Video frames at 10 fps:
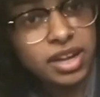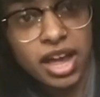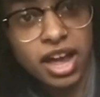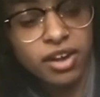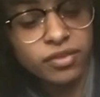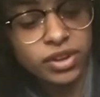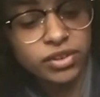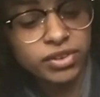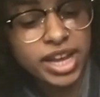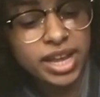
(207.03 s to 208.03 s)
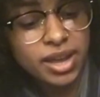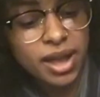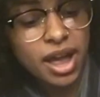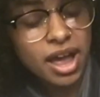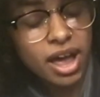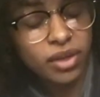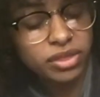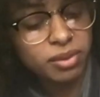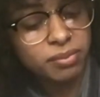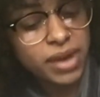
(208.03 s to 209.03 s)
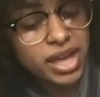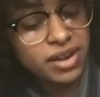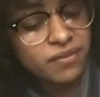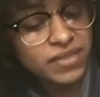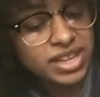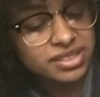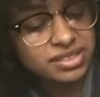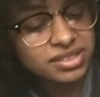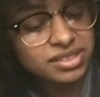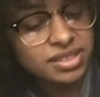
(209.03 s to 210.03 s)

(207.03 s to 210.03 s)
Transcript: have great health benefits.